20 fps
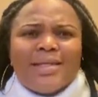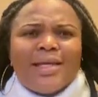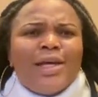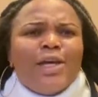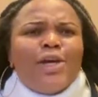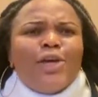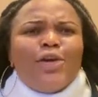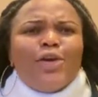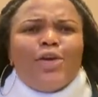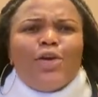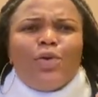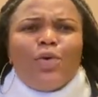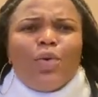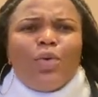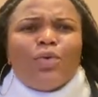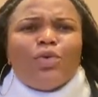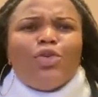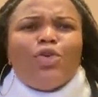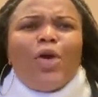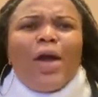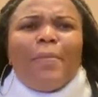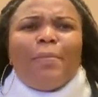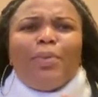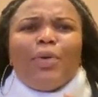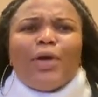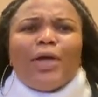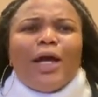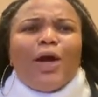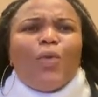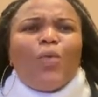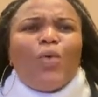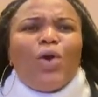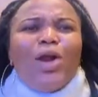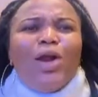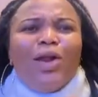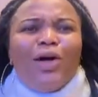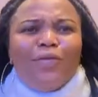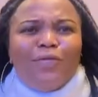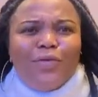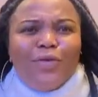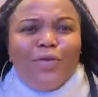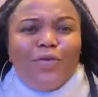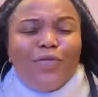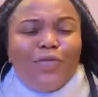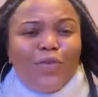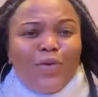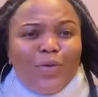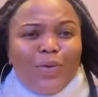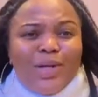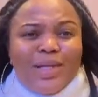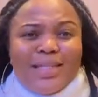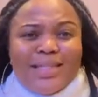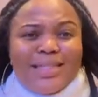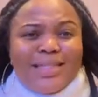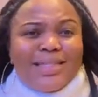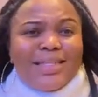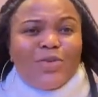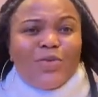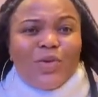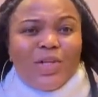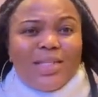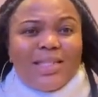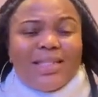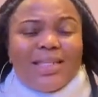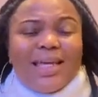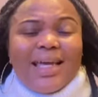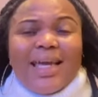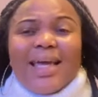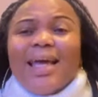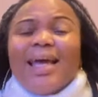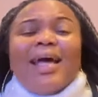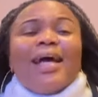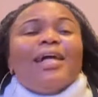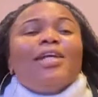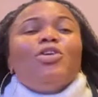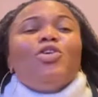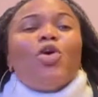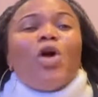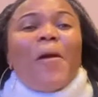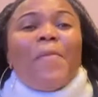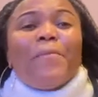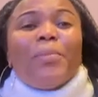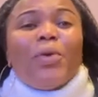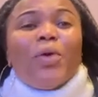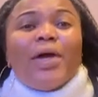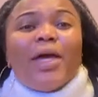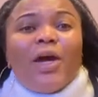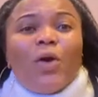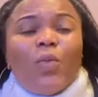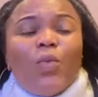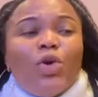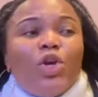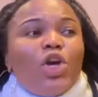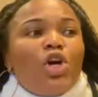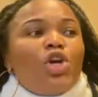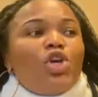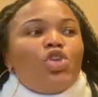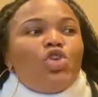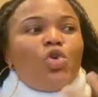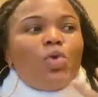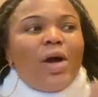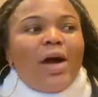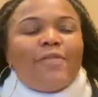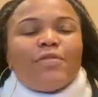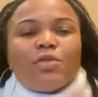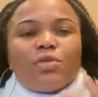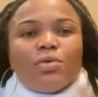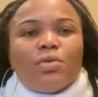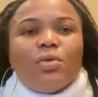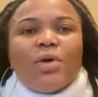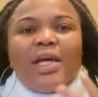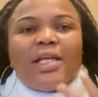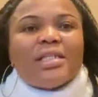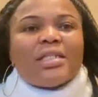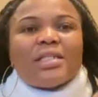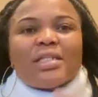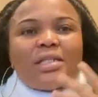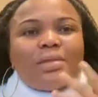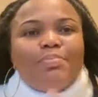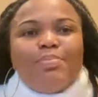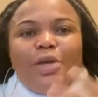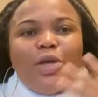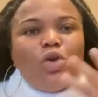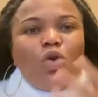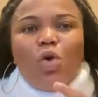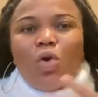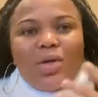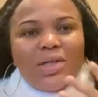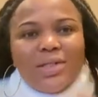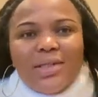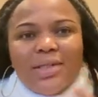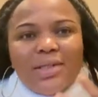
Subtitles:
Your employer will love you for it. Seriously, your employer would. You have to. It's beyond